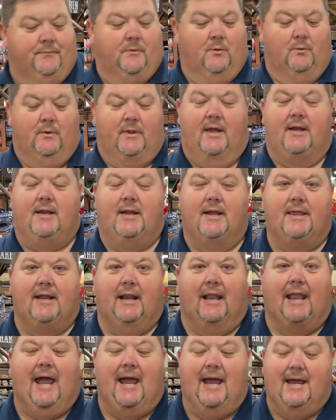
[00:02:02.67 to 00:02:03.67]
when they did the
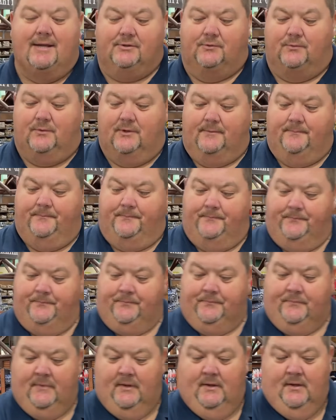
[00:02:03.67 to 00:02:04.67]
last one,
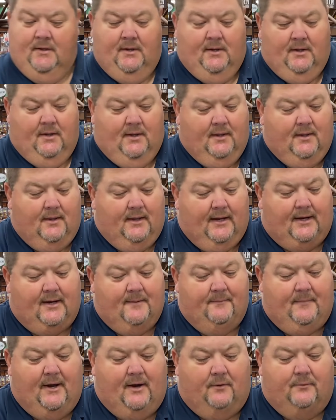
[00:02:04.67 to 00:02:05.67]
they
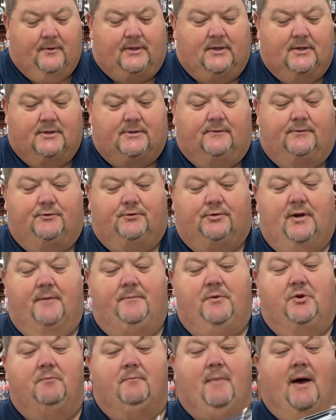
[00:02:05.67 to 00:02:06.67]
come out with this
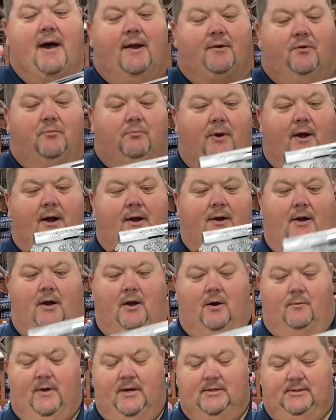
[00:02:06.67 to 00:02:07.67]
tribute model. Browning
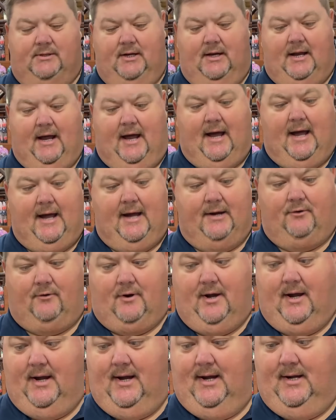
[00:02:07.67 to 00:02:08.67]
always did high
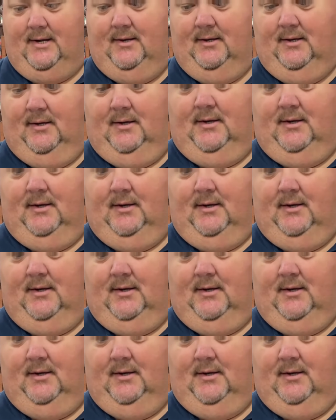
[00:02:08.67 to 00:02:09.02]
grade